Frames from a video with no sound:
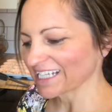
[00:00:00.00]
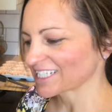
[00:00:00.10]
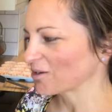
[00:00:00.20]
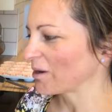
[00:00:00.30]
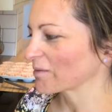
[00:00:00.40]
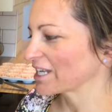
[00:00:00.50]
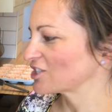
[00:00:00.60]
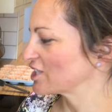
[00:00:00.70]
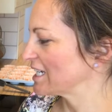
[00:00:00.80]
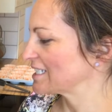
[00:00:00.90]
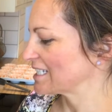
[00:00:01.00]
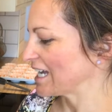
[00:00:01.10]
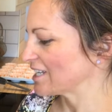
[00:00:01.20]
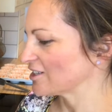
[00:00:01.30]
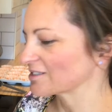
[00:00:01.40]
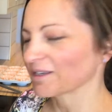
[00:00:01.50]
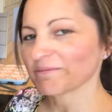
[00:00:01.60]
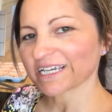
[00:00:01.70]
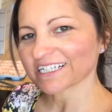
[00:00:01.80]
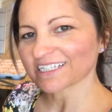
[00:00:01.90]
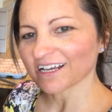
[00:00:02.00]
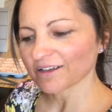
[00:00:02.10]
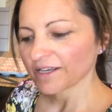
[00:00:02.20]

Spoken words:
So I'm going to cheat today and use the mixer.